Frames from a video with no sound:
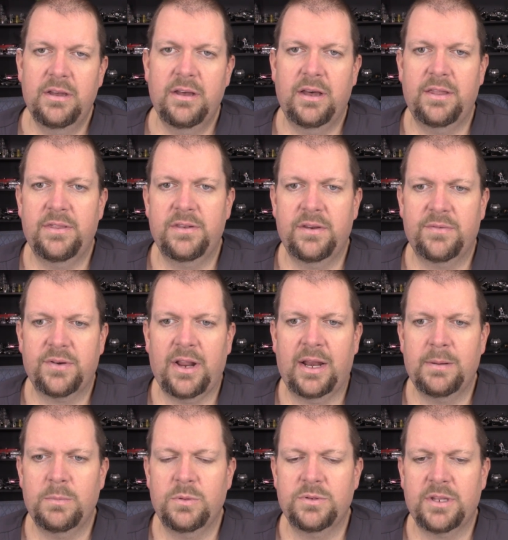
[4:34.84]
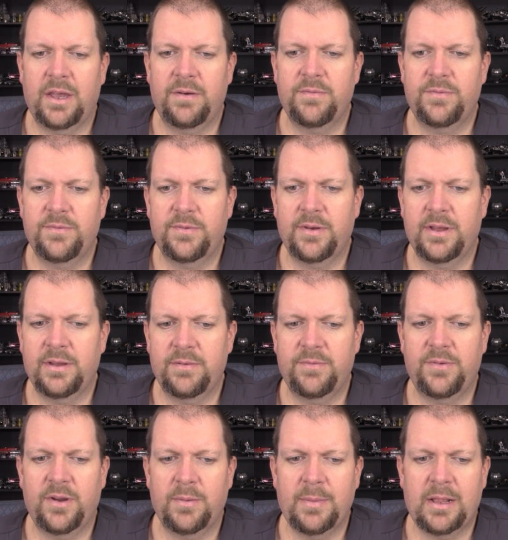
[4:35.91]
Uh, the different animals have a
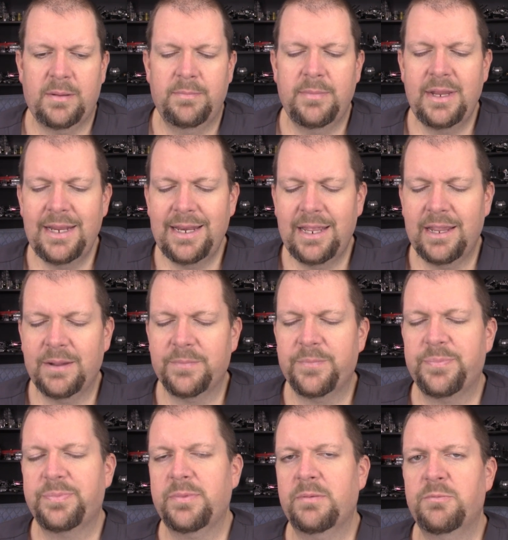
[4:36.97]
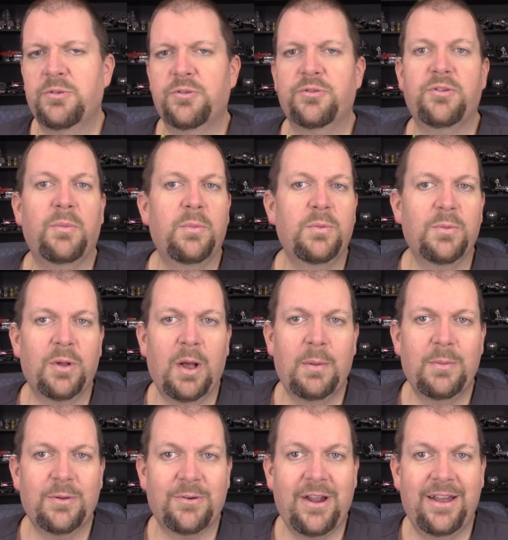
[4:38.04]
fair amount of meaning. I'm sure someone will come
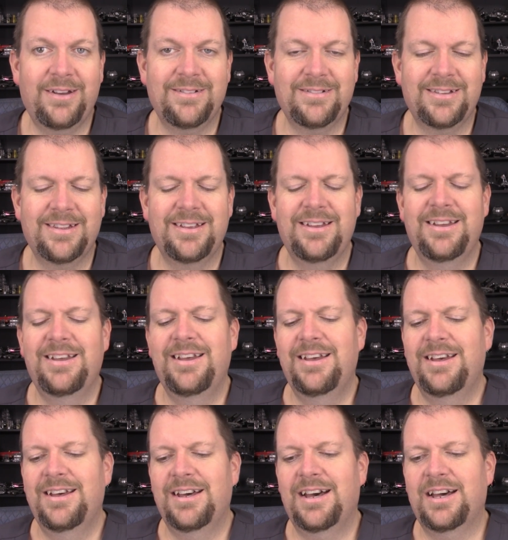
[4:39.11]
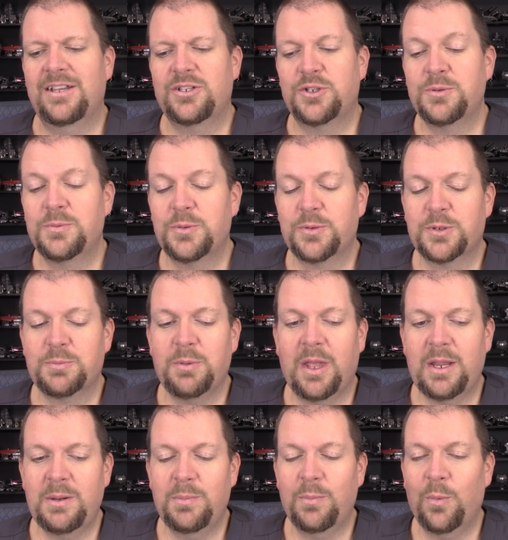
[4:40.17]
around uh, soon to
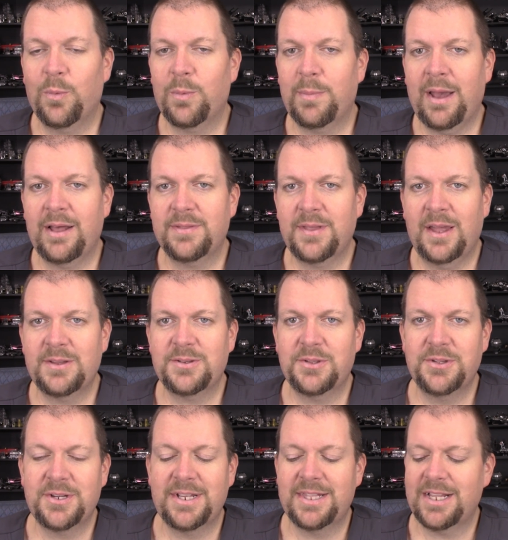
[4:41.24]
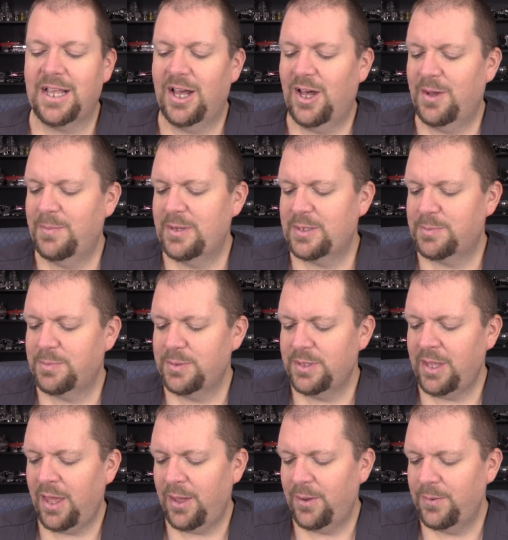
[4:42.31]
explain more about that, so look in the comments
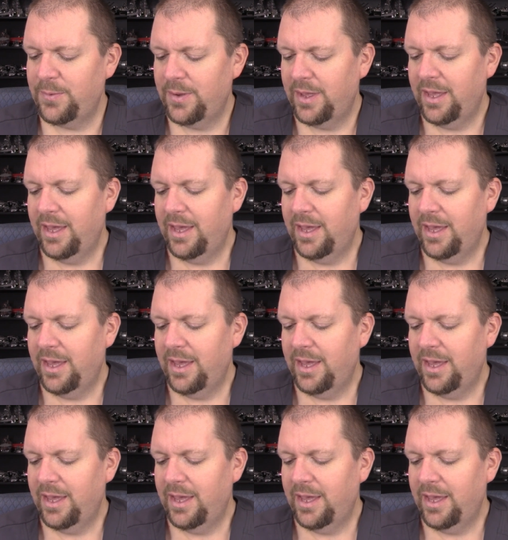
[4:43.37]
below.